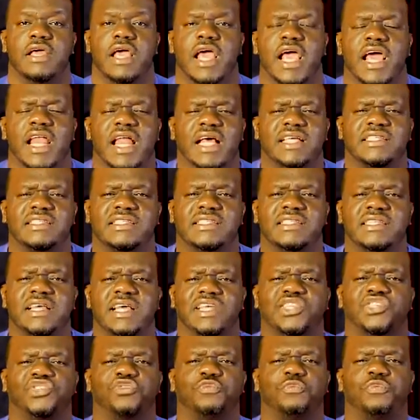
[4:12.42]
And I see the
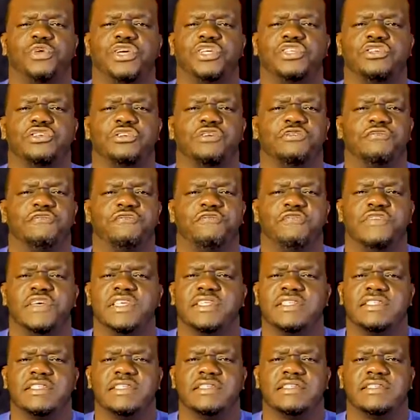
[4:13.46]
expression on
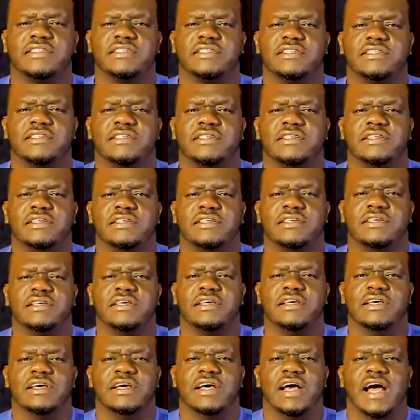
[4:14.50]
faces.
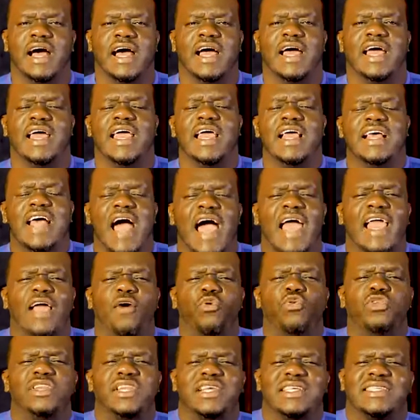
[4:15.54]
I, I
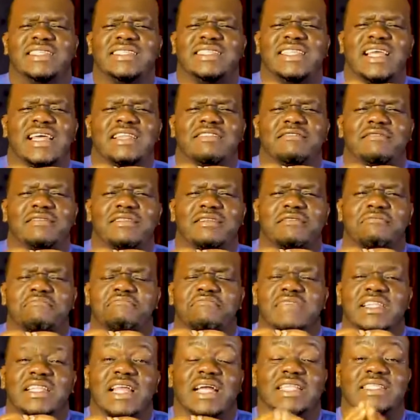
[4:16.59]
understand the,
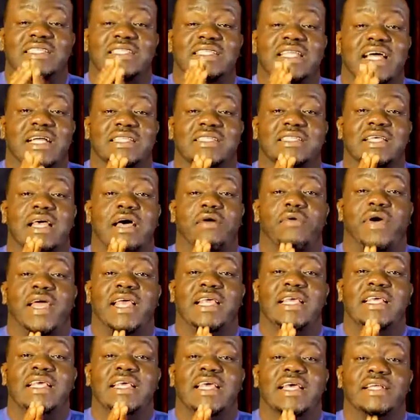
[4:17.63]
that that's how I
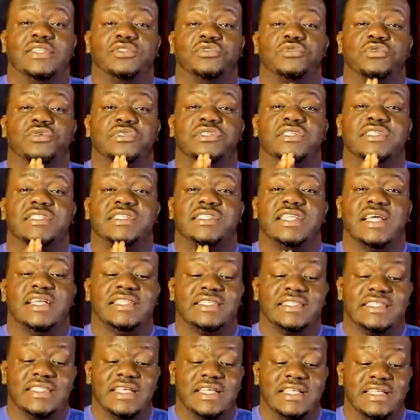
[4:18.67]
get to understand
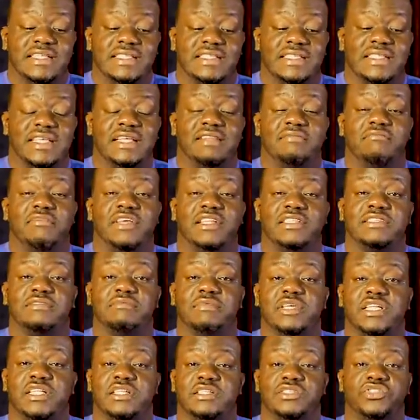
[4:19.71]
certain statements
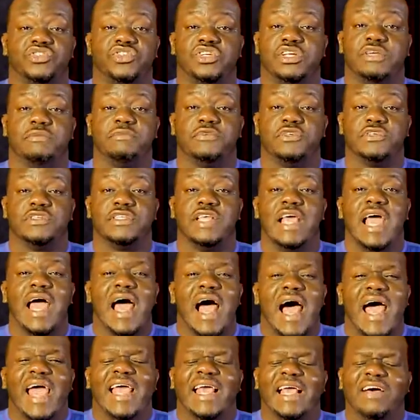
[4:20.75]
made in scriptures.
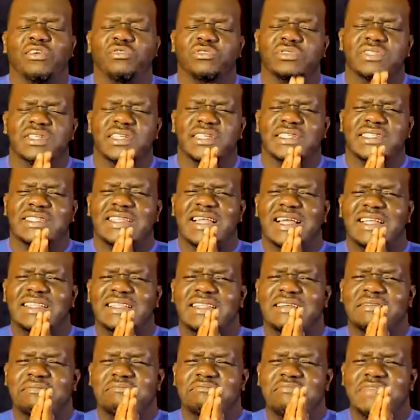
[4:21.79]
I understand
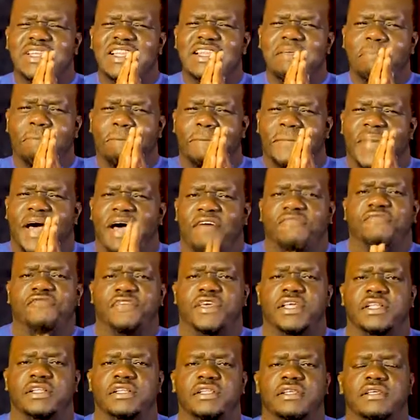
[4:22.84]
the meaning
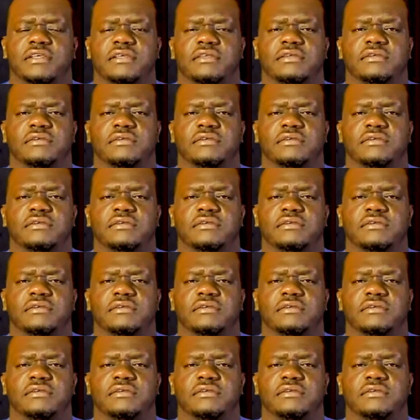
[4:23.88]
perfectly.